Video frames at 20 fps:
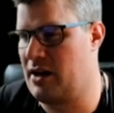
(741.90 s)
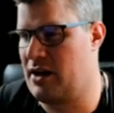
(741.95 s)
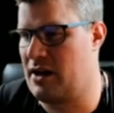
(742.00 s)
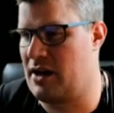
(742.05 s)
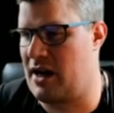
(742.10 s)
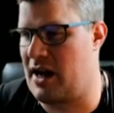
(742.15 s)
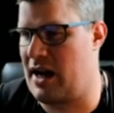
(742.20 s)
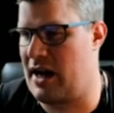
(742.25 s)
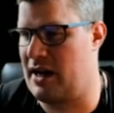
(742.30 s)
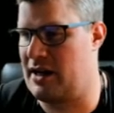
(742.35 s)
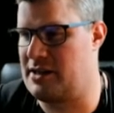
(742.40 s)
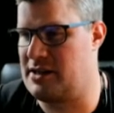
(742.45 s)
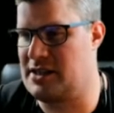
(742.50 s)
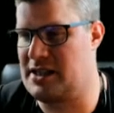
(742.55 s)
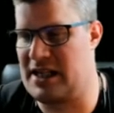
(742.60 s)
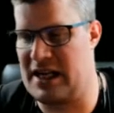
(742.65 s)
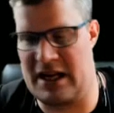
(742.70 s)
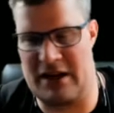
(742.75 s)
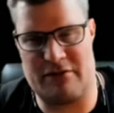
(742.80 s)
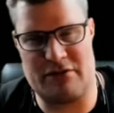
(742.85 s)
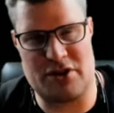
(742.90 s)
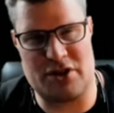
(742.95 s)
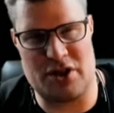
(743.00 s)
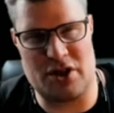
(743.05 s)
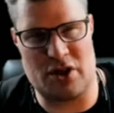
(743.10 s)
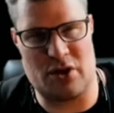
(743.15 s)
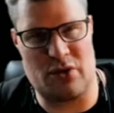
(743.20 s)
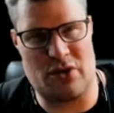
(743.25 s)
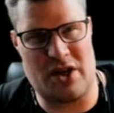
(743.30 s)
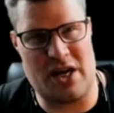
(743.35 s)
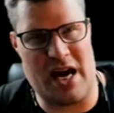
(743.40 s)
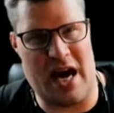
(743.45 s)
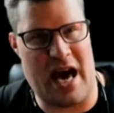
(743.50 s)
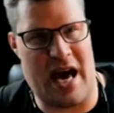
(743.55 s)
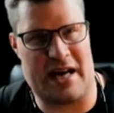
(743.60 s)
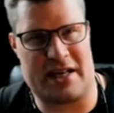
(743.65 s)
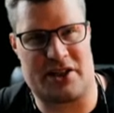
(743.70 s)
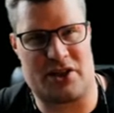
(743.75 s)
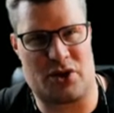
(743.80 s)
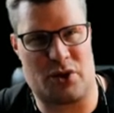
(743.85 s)
and gives you the
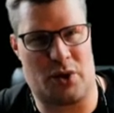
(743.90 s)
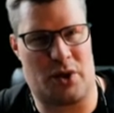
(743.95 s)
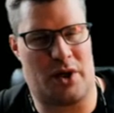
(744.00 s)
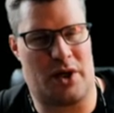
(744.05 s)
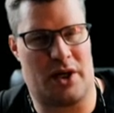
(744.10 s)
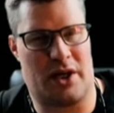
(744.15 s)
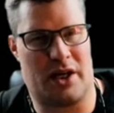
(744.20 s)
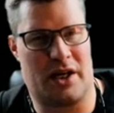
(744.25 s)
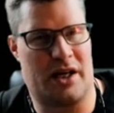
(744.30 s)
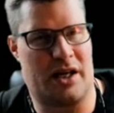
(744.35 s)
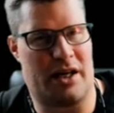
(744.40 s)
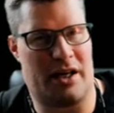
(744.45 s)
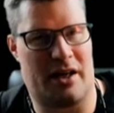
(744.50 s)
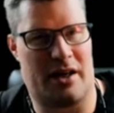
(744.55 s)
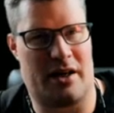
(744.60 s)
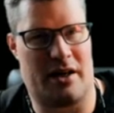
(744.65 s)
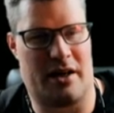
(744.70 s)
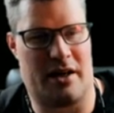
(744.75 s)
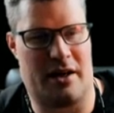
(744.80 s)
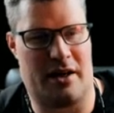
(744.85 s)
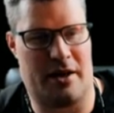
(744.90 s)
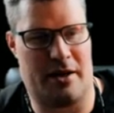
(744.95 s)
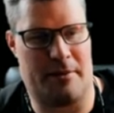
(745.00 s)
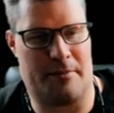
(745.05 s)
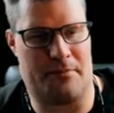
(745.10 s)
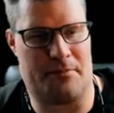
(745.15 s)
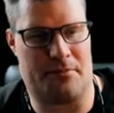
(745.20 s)
actual file